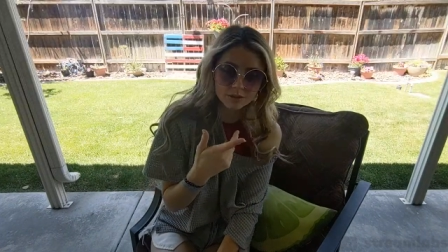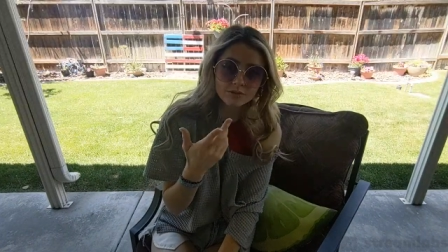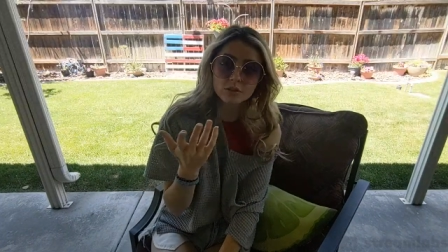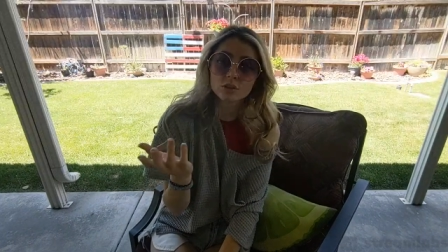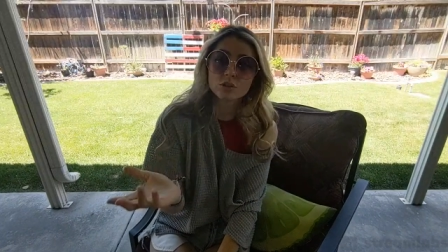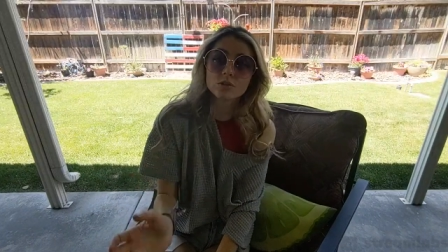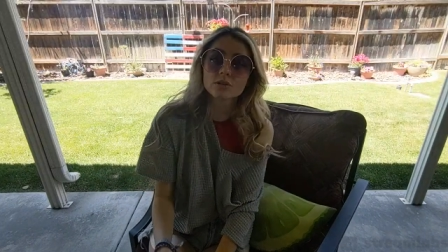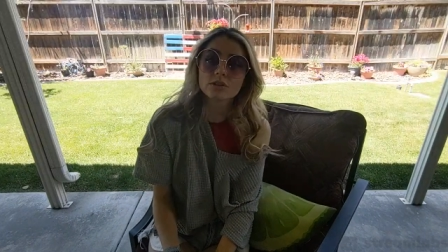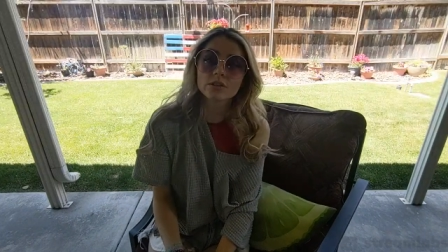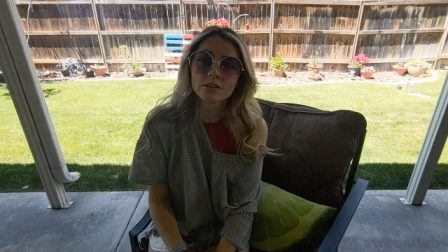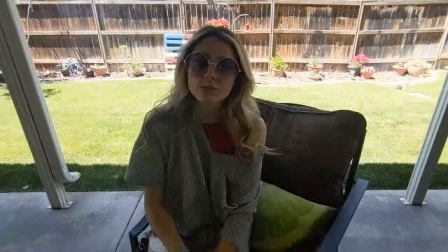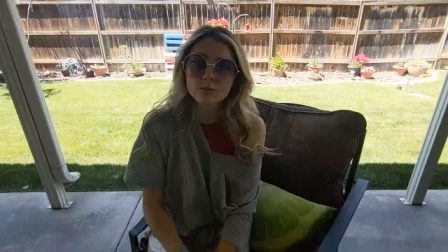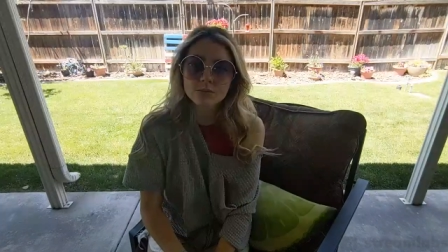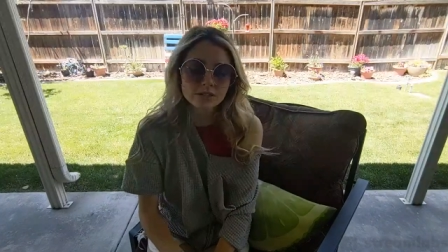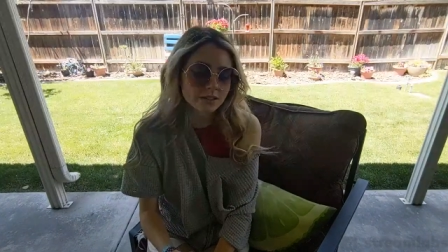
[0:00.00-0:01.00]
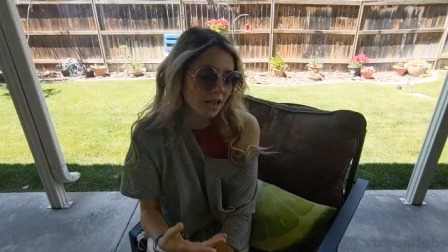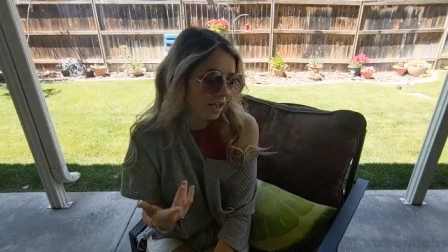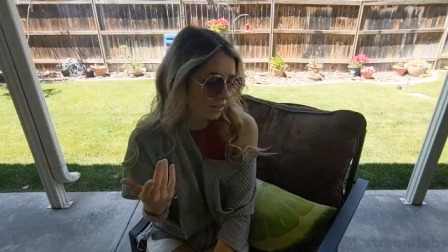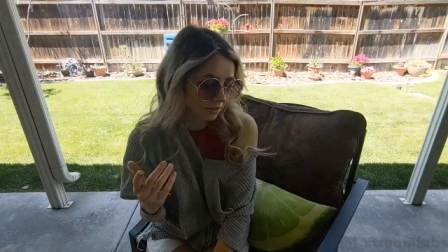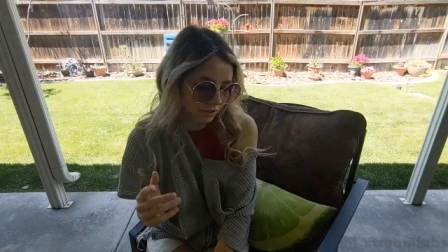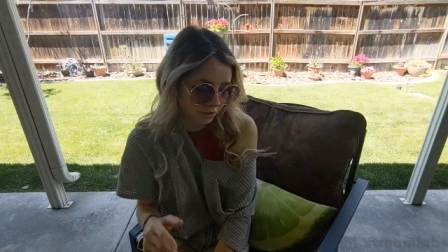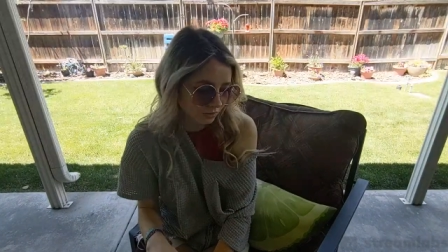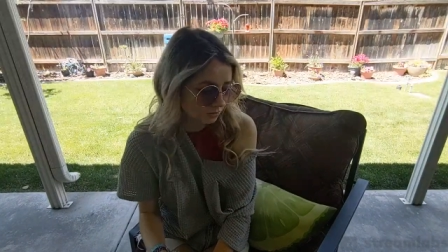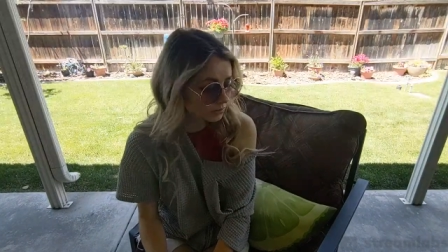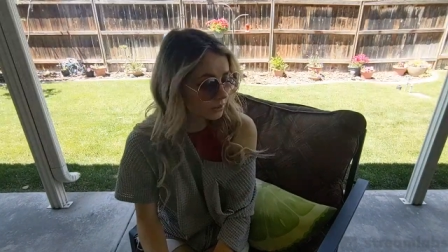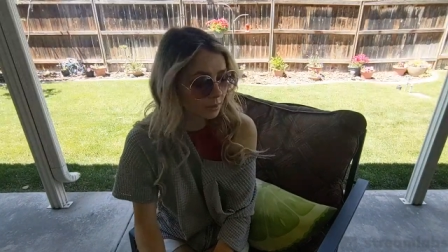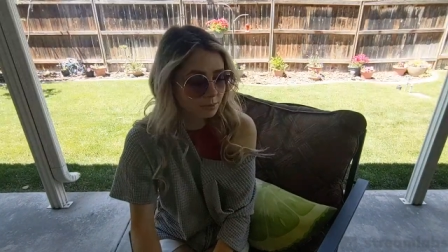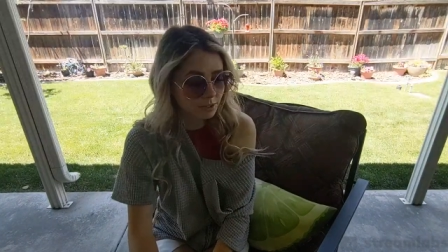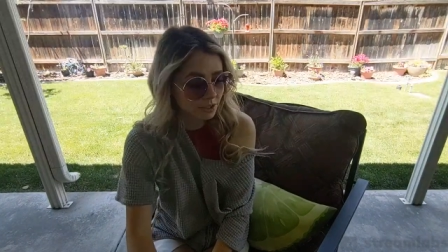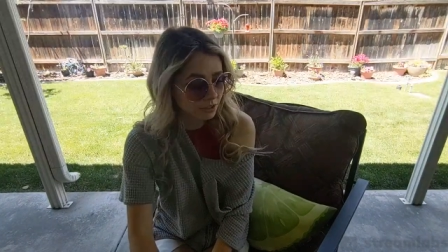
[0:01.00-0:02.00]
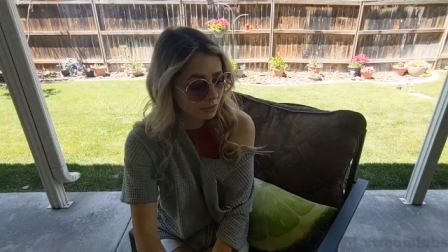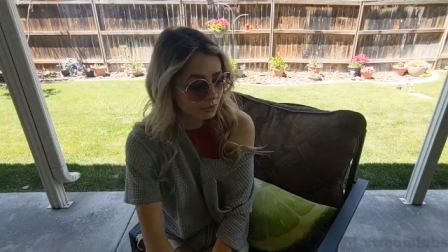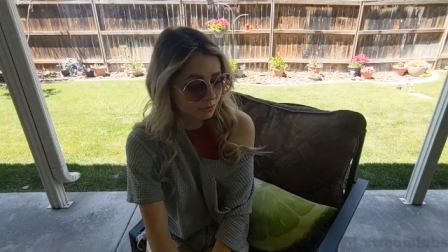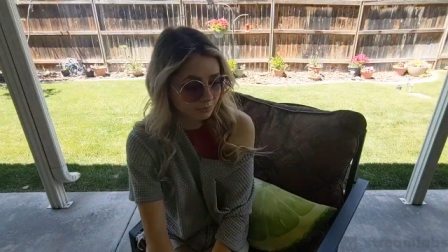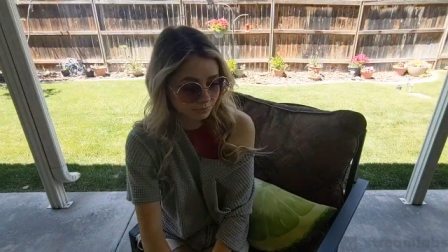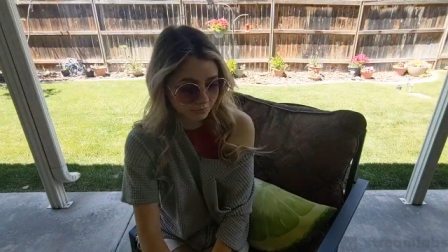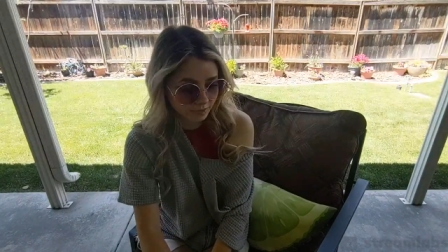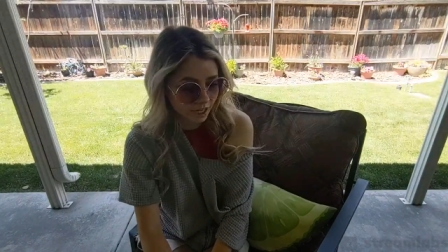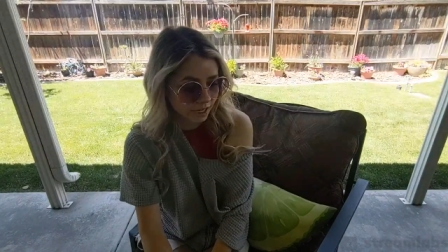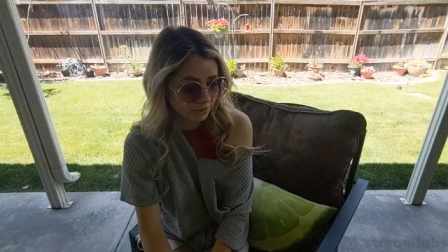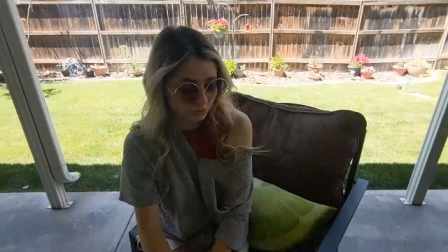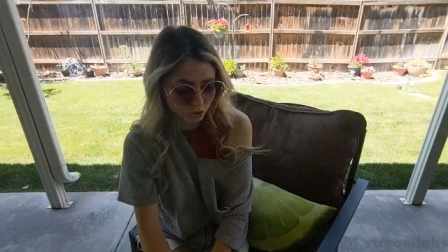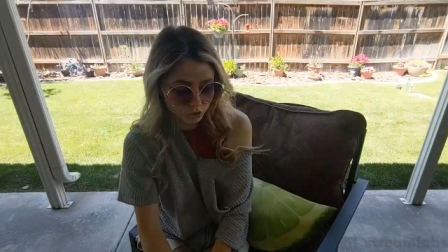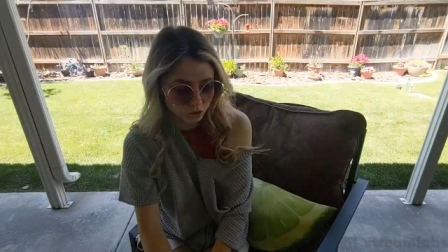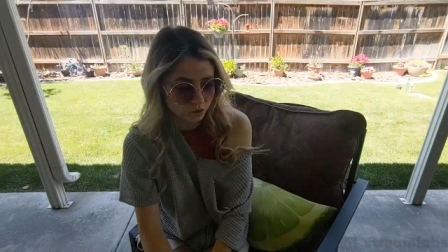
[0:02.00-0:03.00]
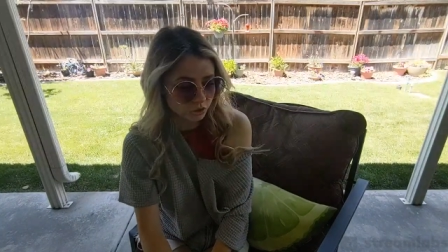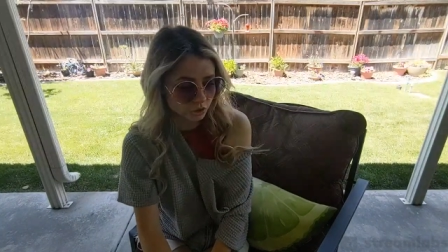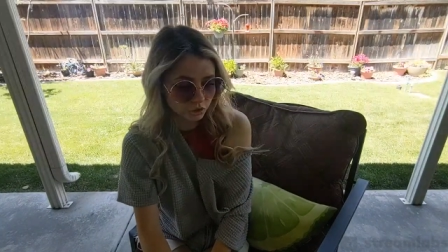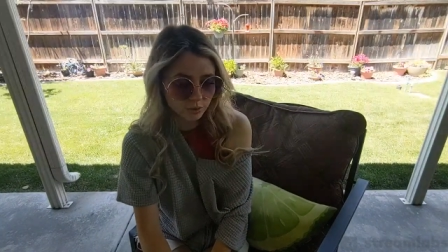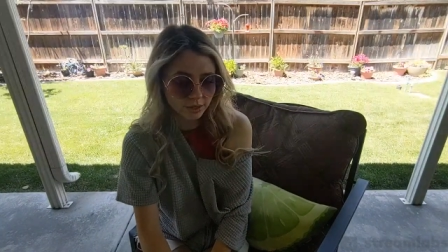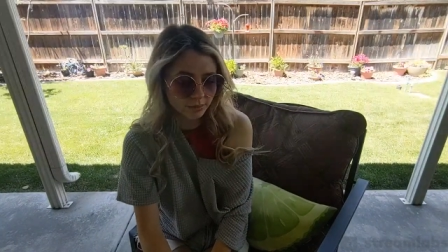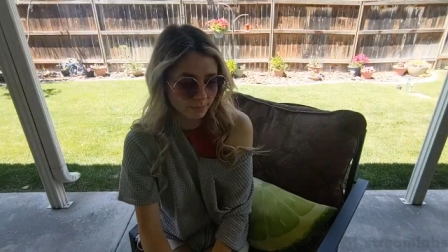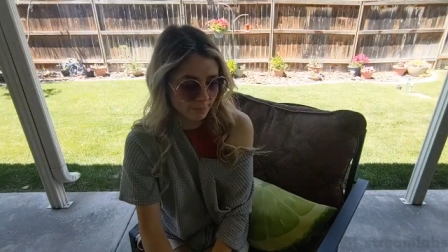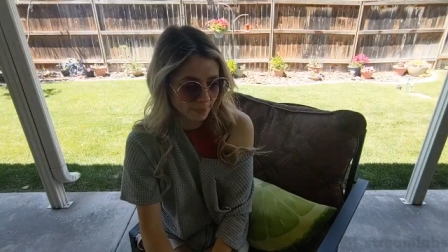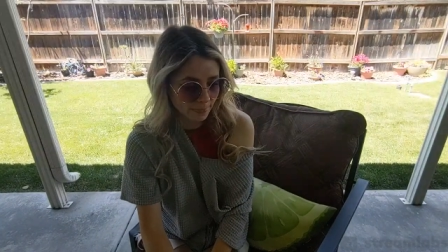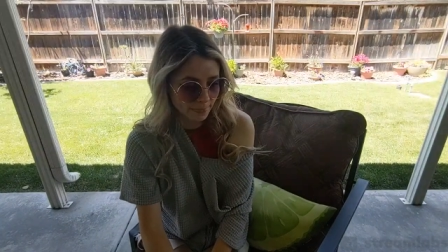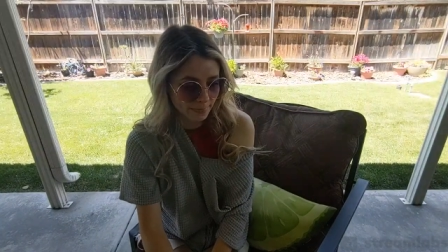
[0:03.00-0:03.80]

But if it's two serious ones, I don't know. Up to you. Yeah, sure. Do it.